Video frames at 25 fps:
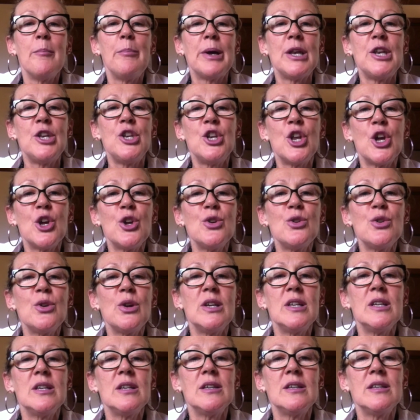but no
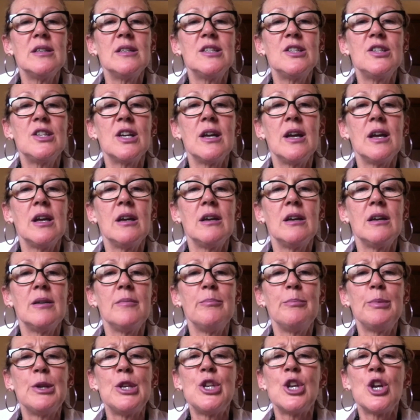
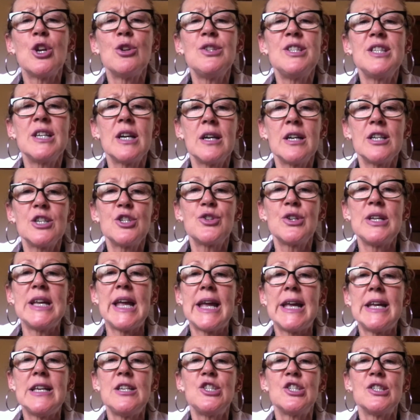dietary
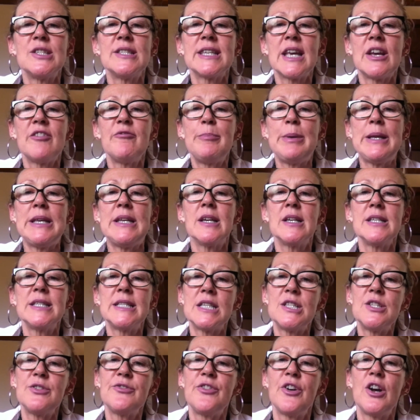agents have been
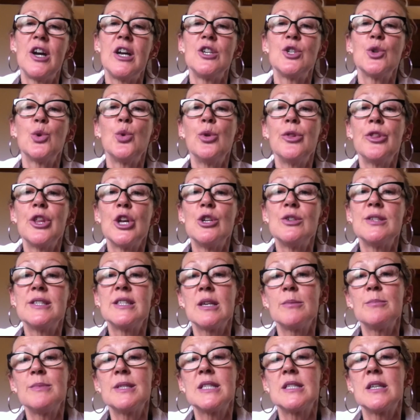identified, although
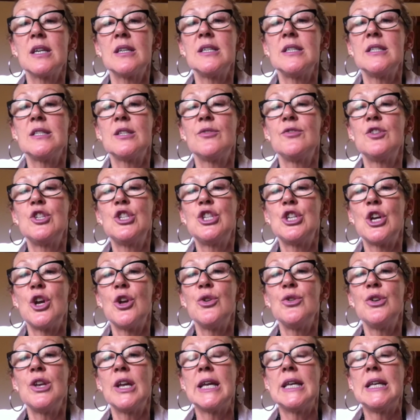some studies have
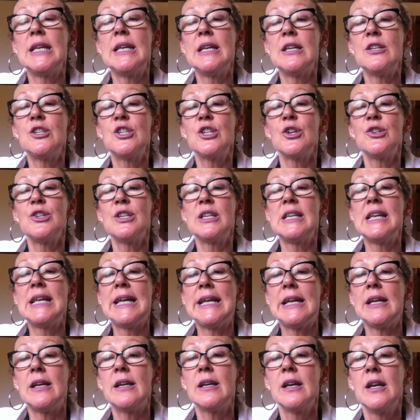showed a
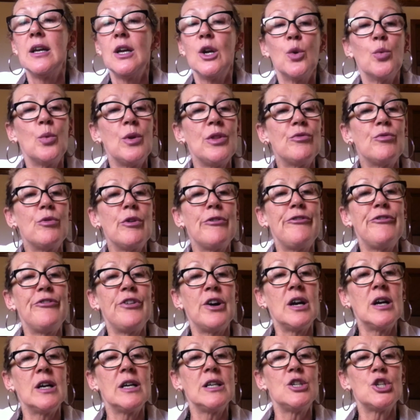link with
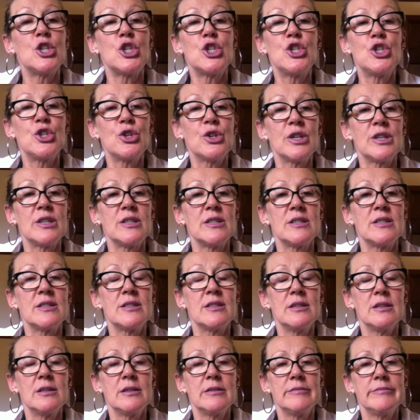refined
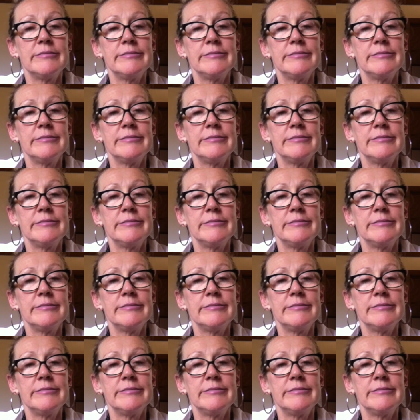sugars.